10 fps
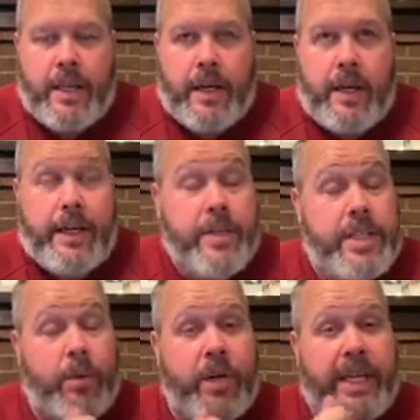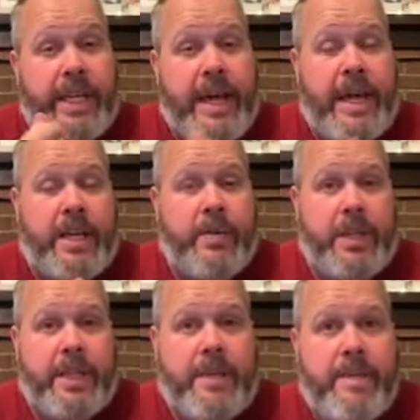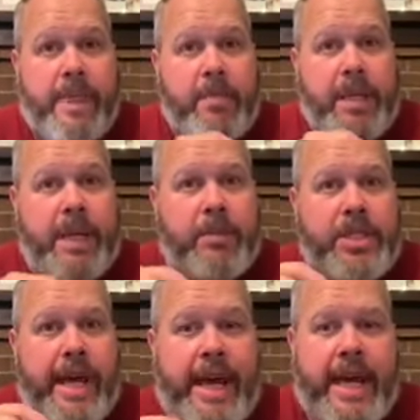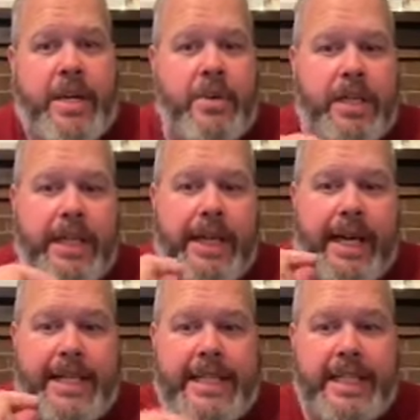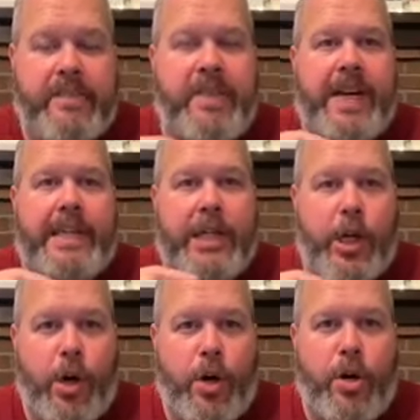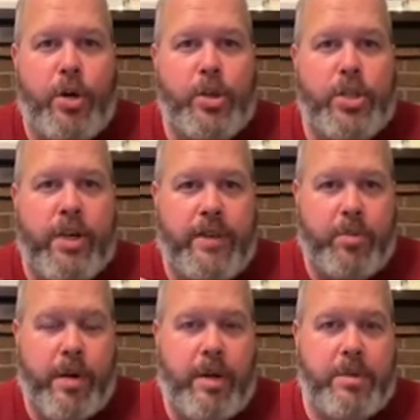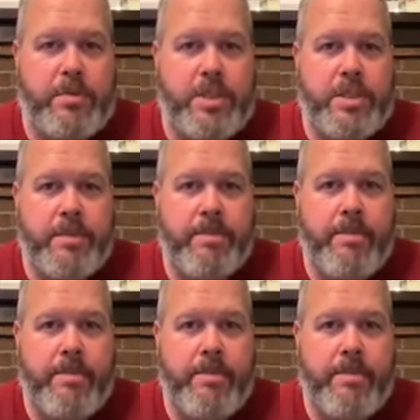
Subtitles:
Here's that word again, accurately. Being able to accurately identify the cause of the problems.